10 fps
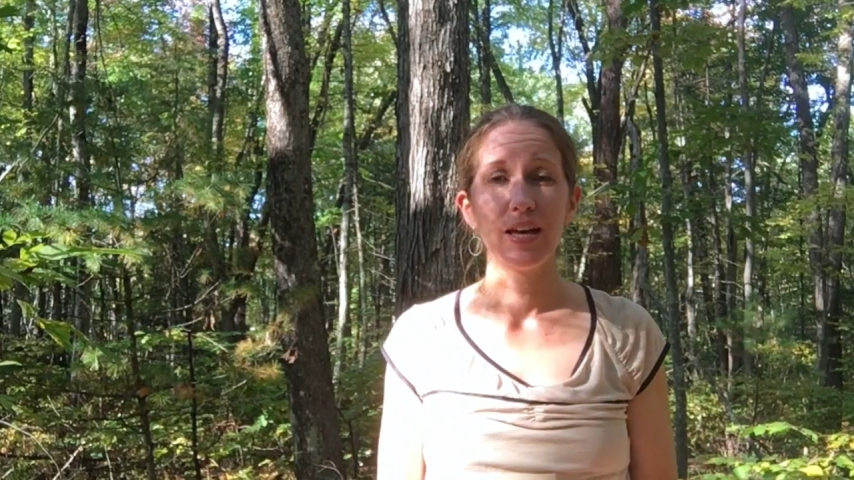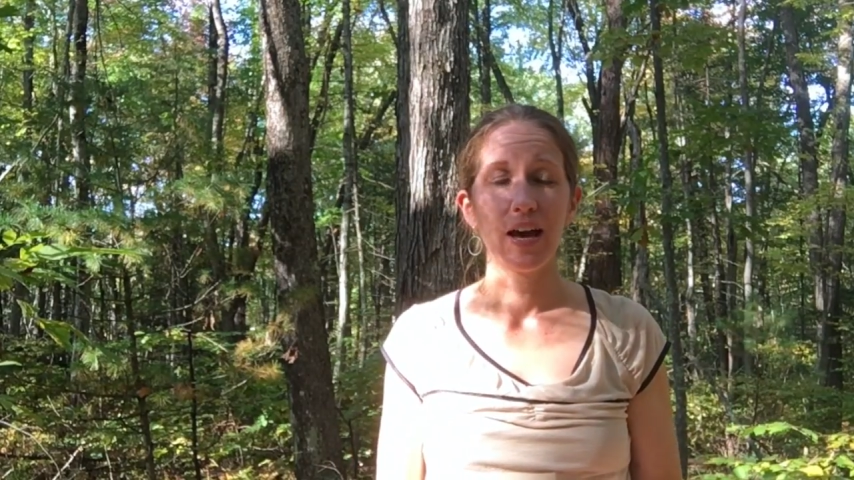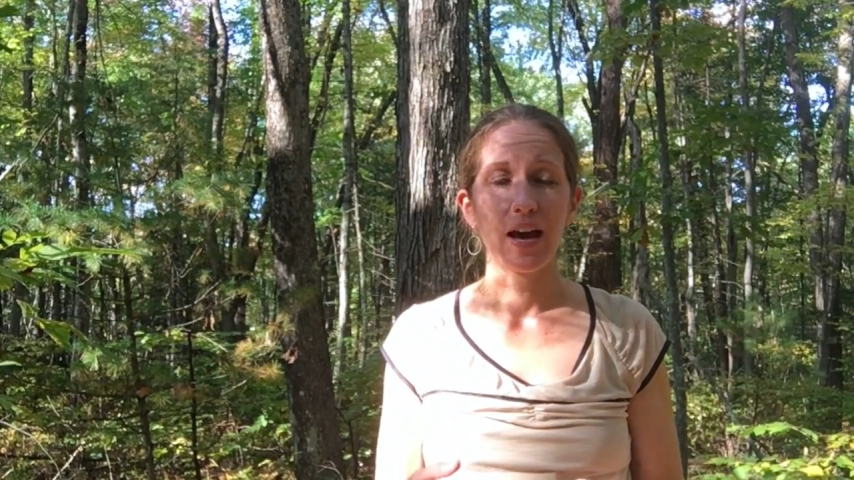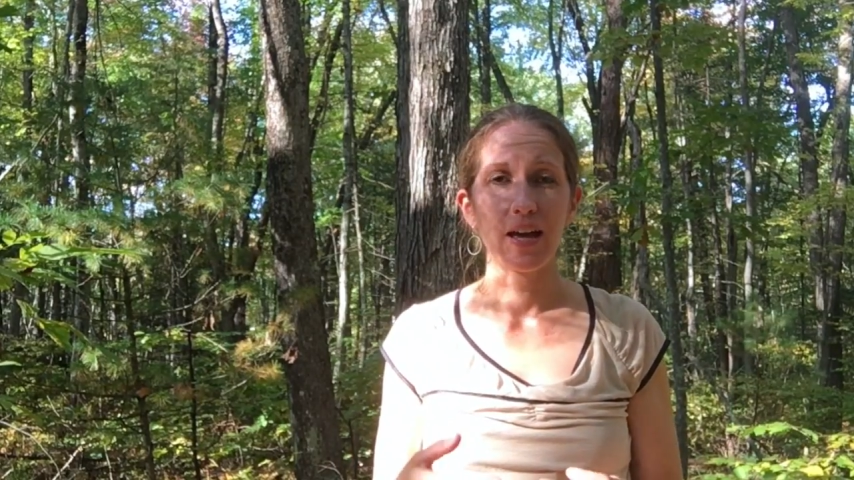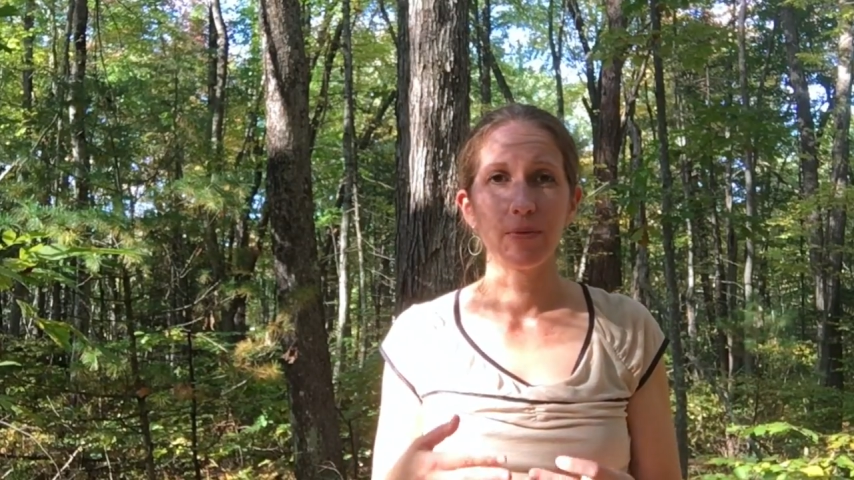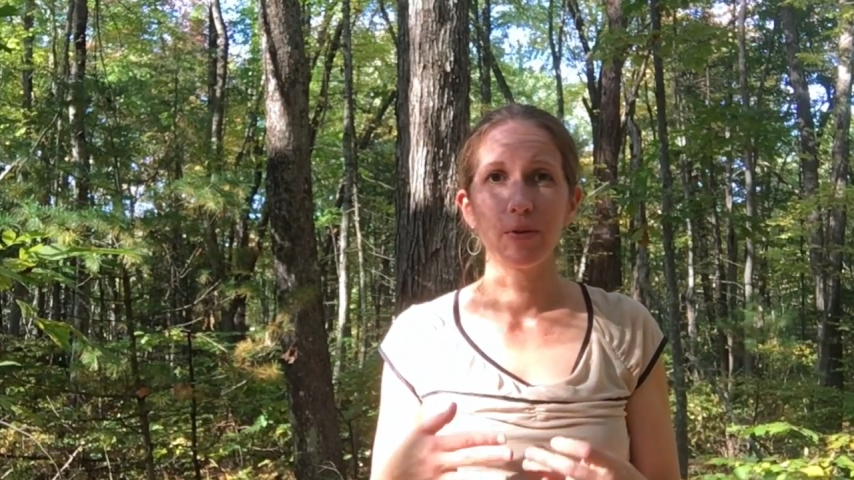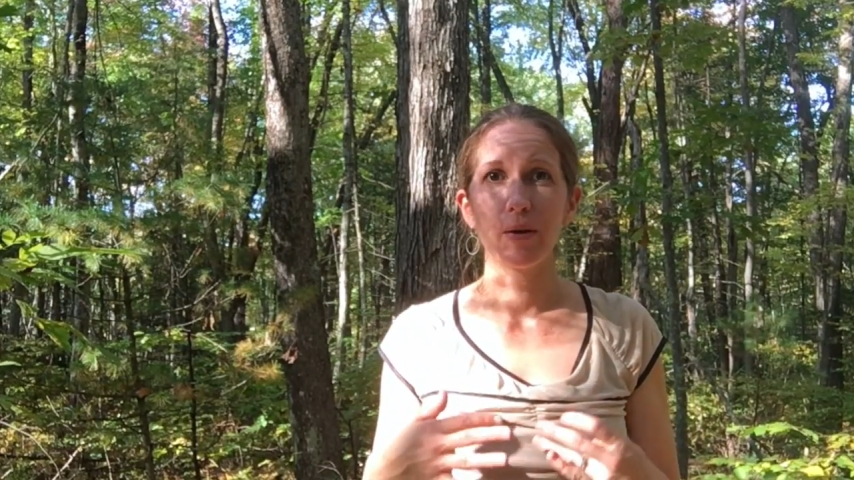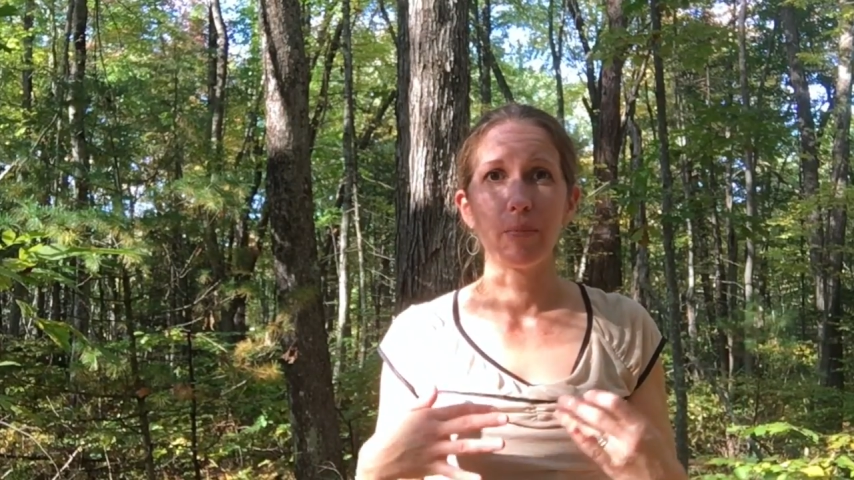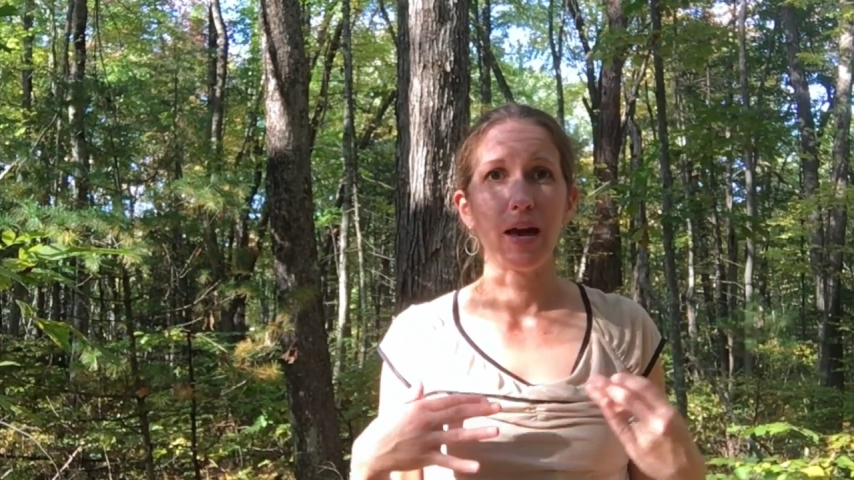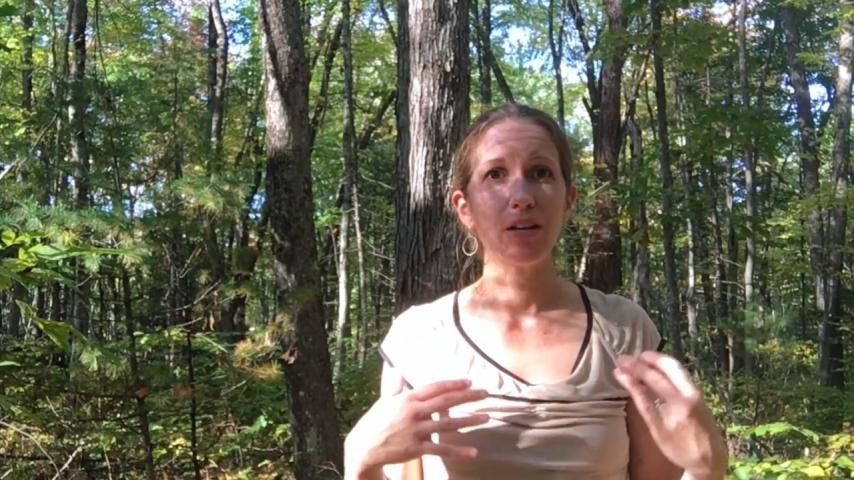I'm
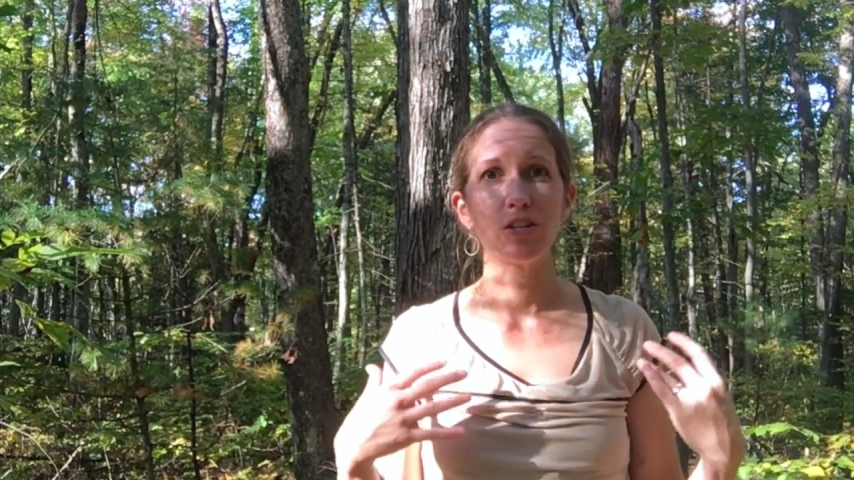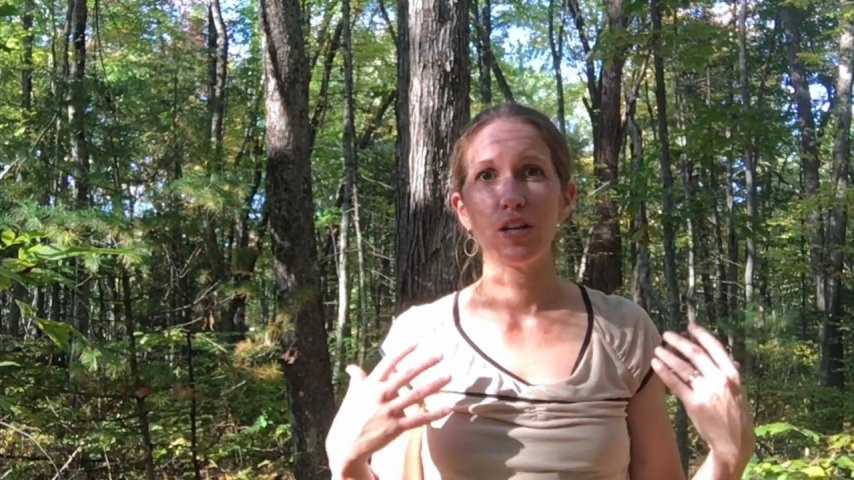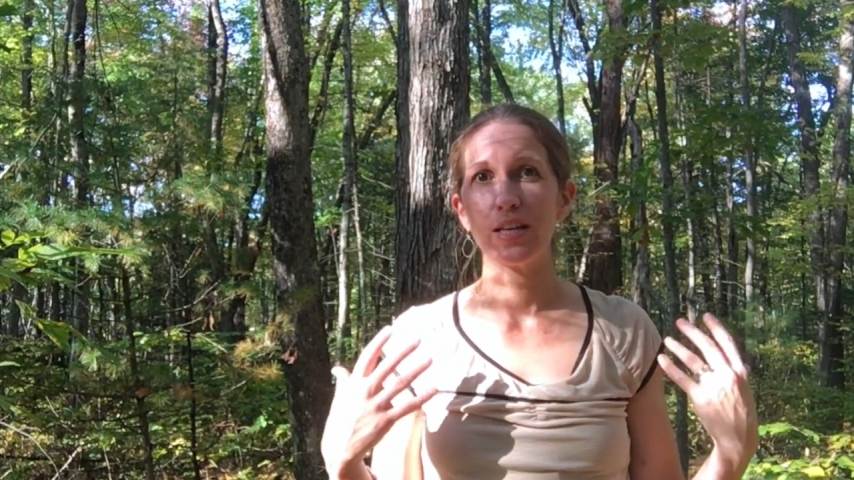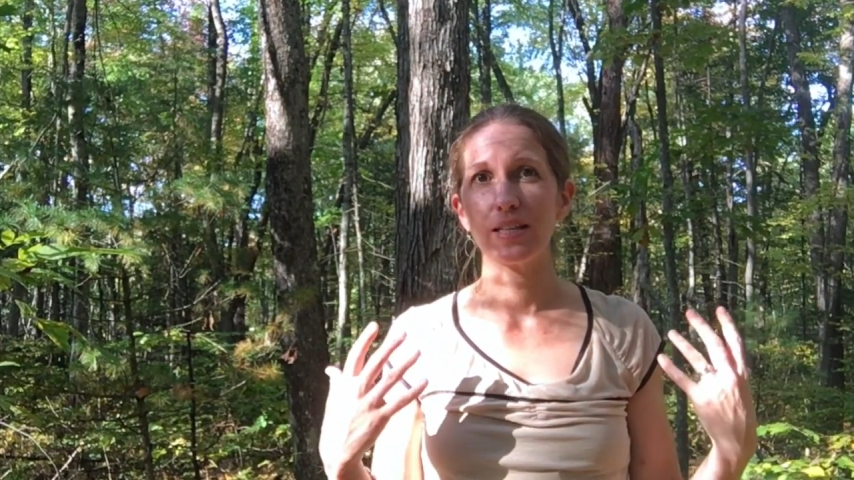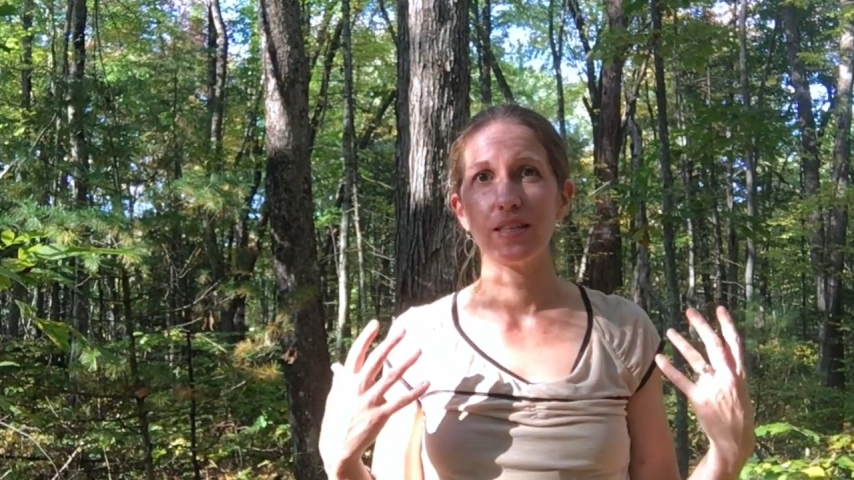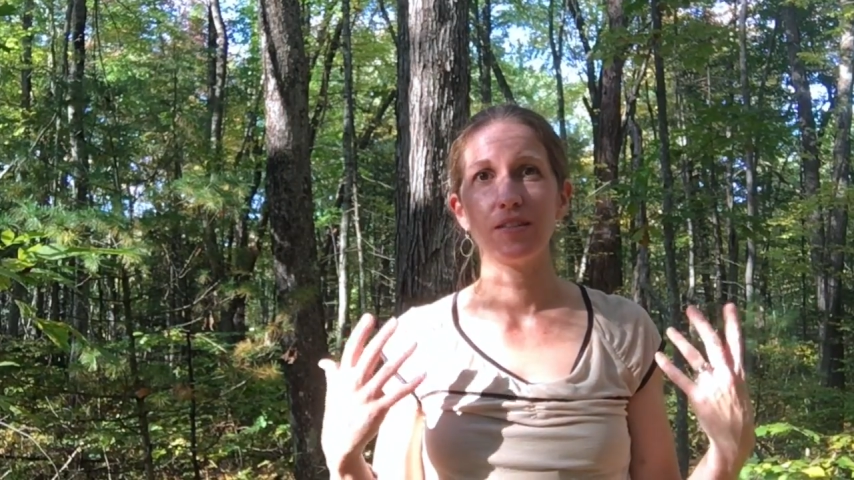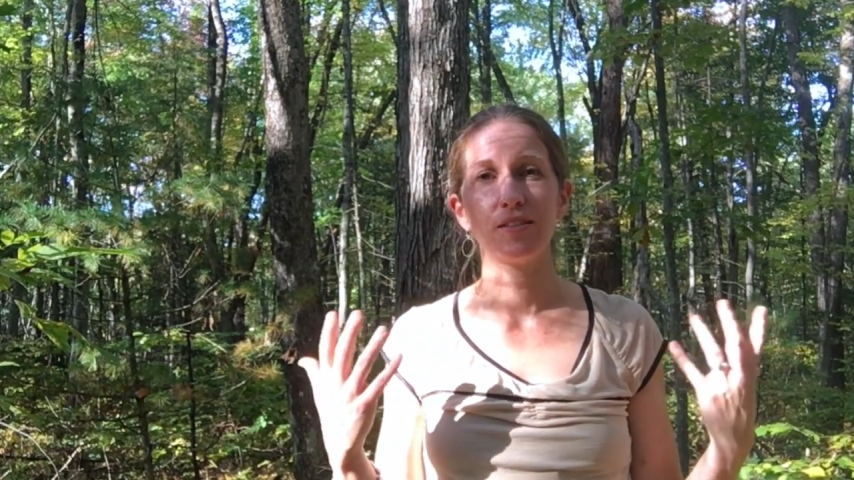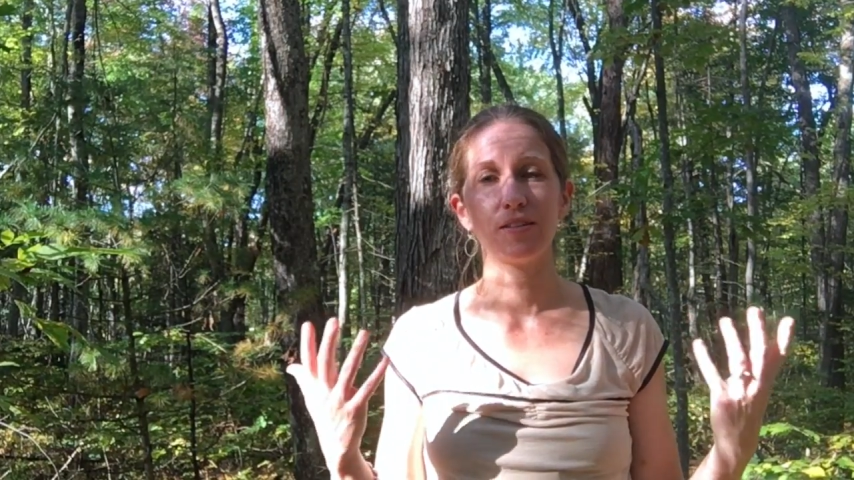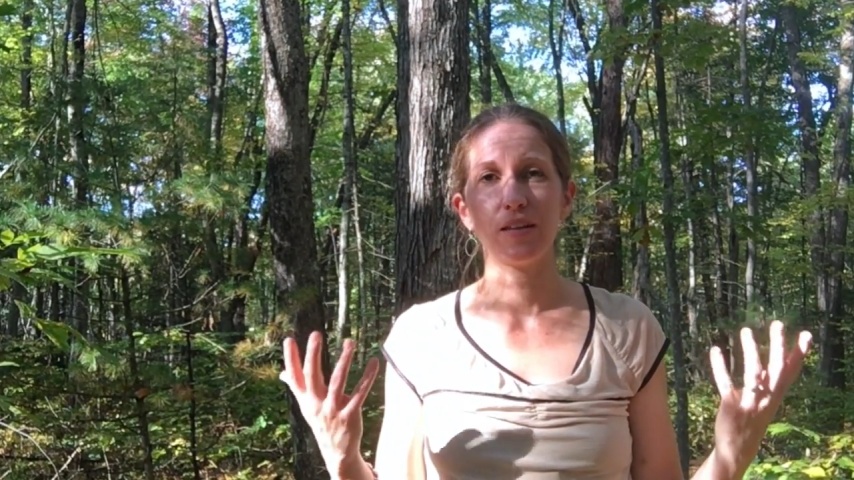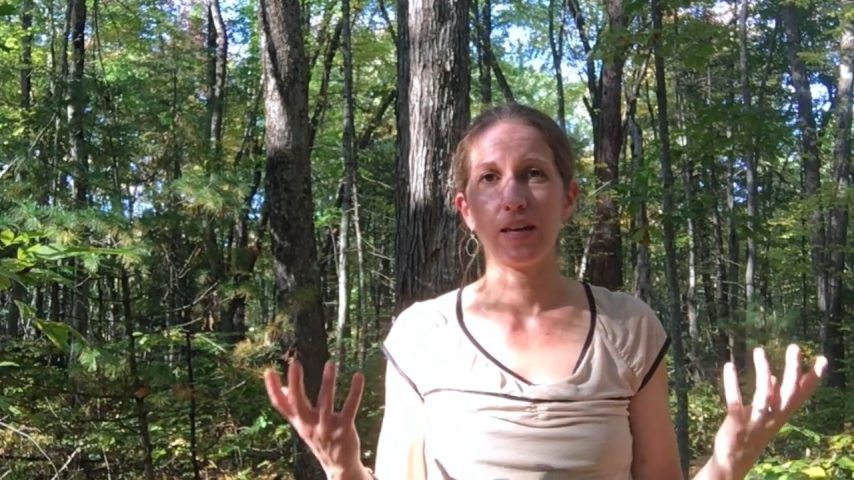imagining that this
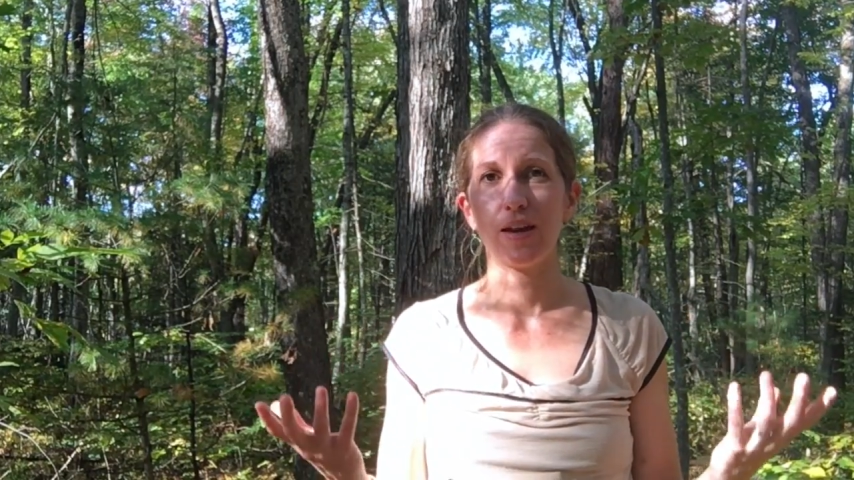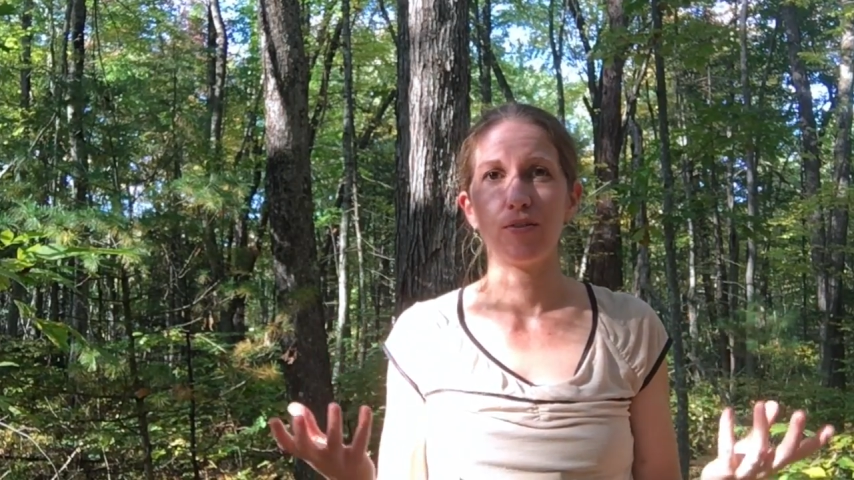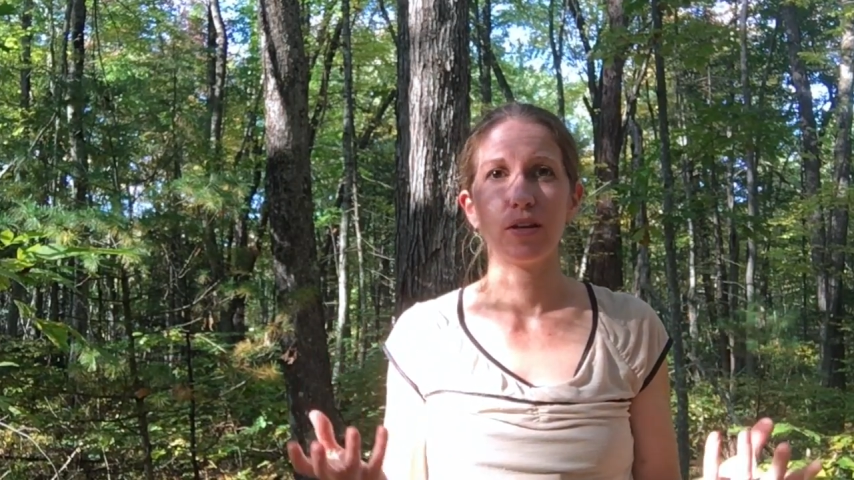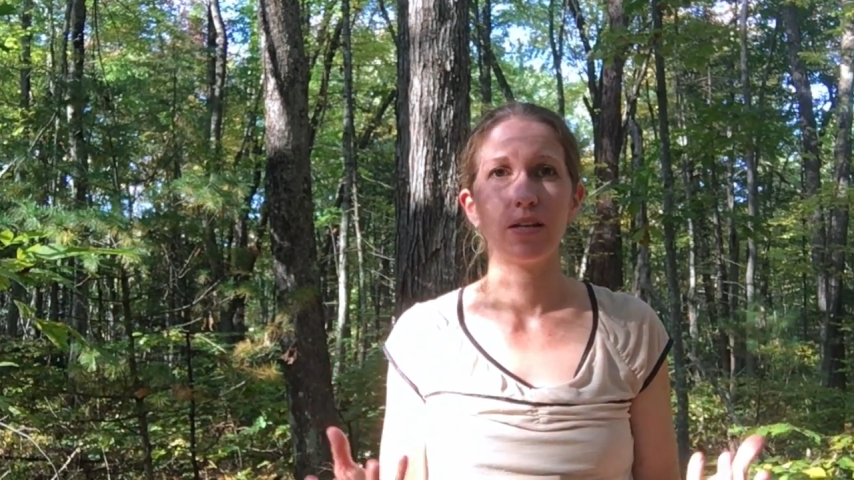is like having